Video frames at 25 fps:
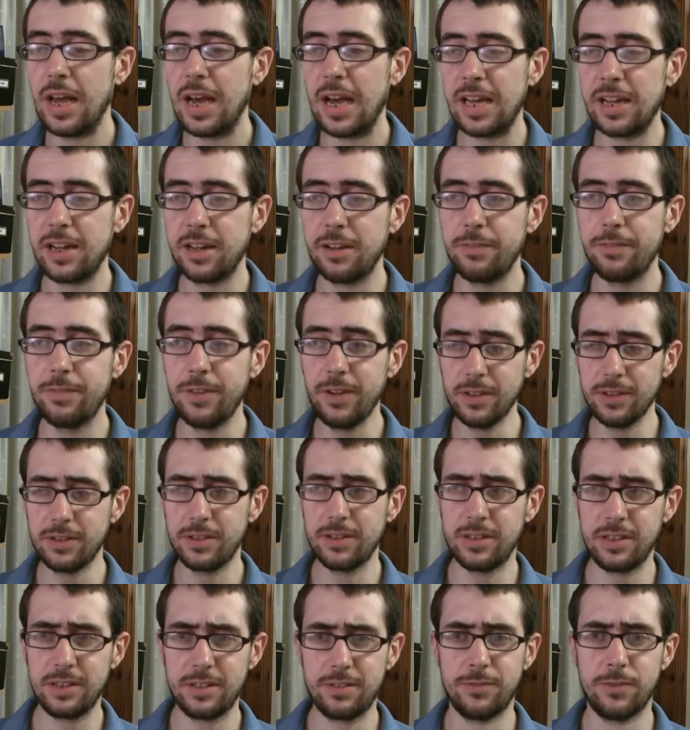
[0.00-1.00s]
And I feel
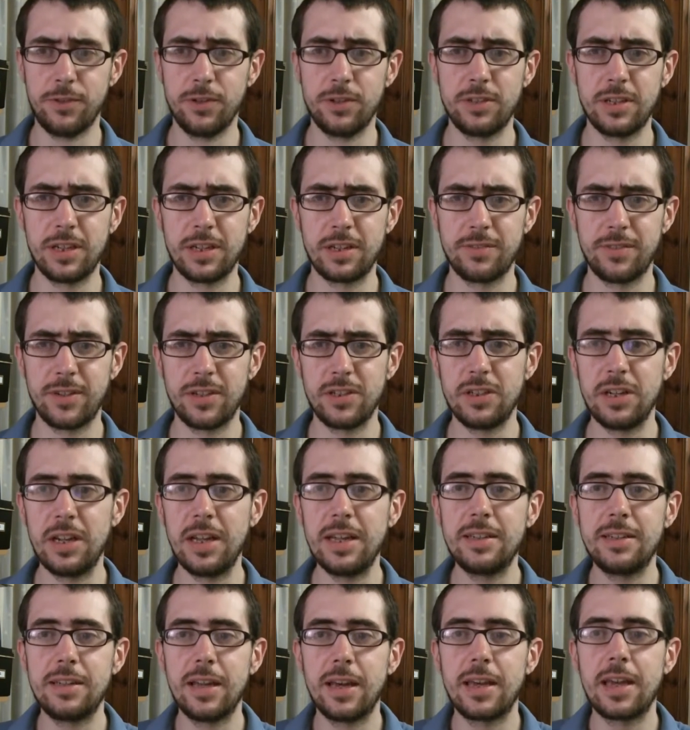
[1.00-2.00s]
that this voice activation,
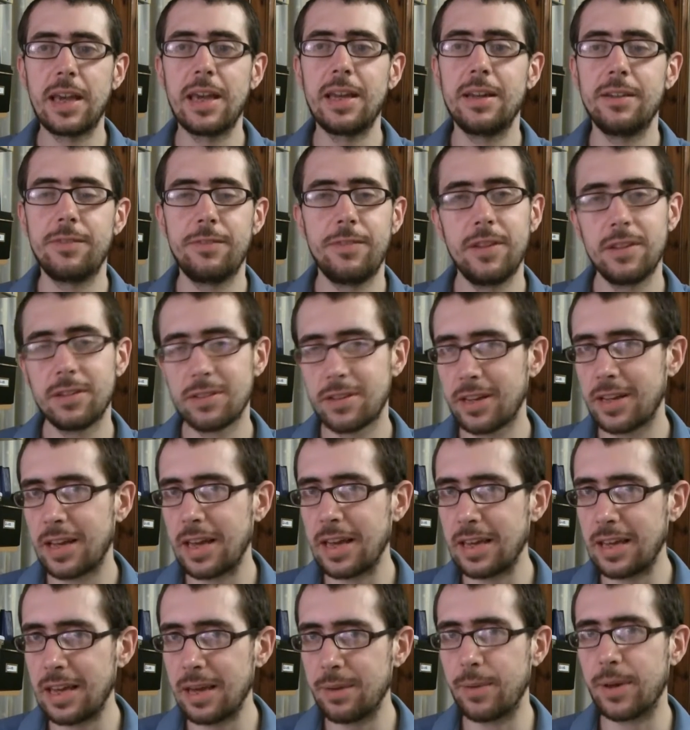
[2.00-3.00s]
it feels like
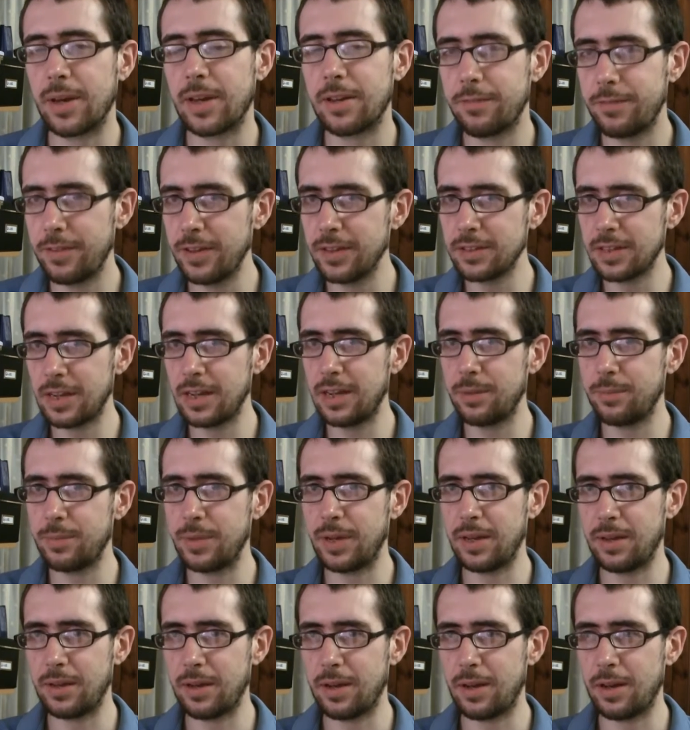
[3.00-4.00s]
a gimmick. It feels a little
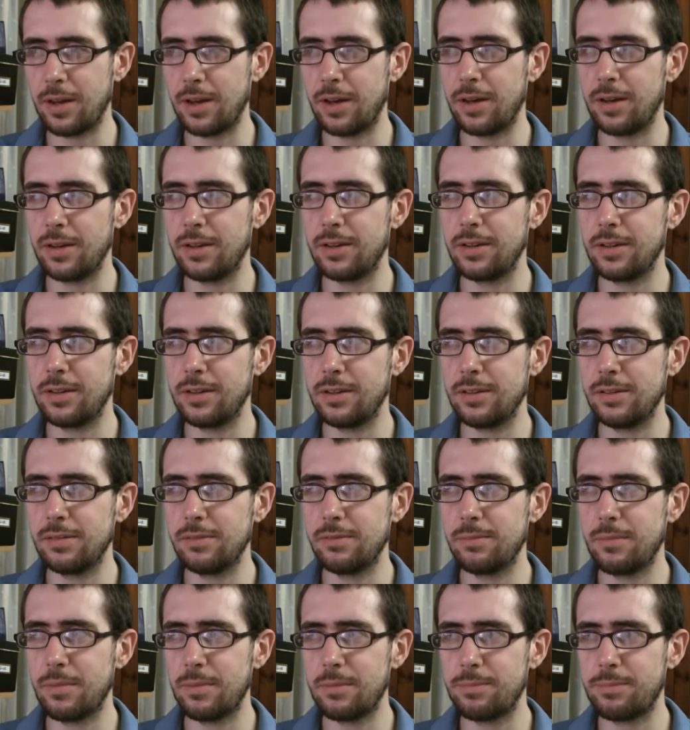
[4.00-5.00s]
bit
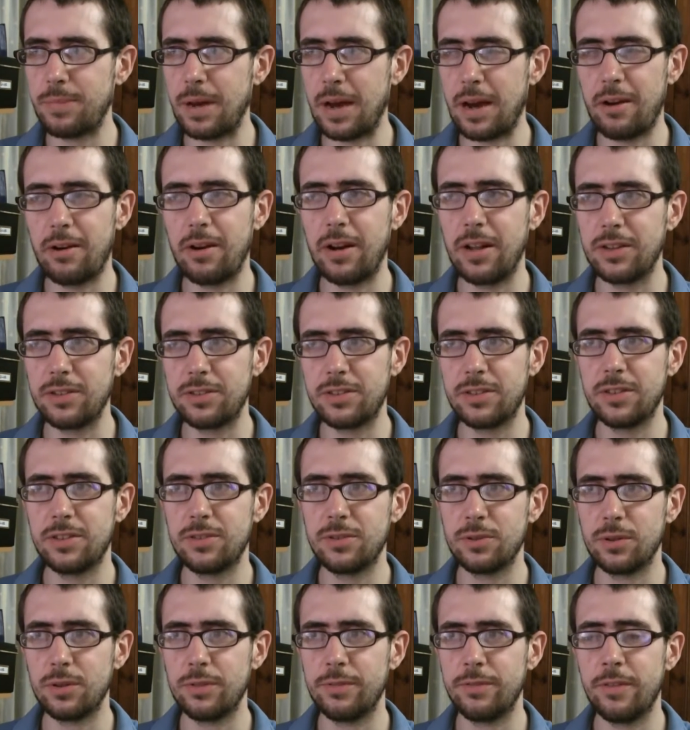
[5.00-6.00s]
parallel to
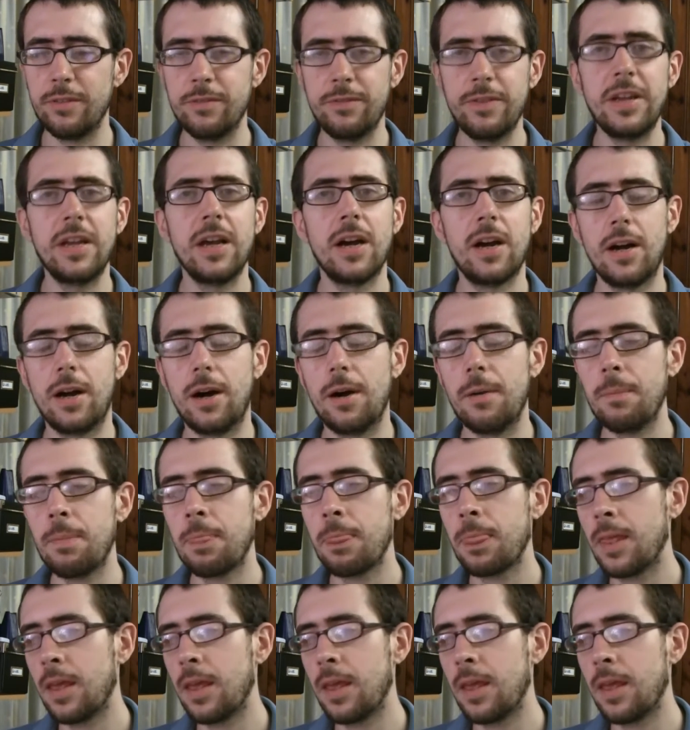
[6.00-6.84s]
sort of VR.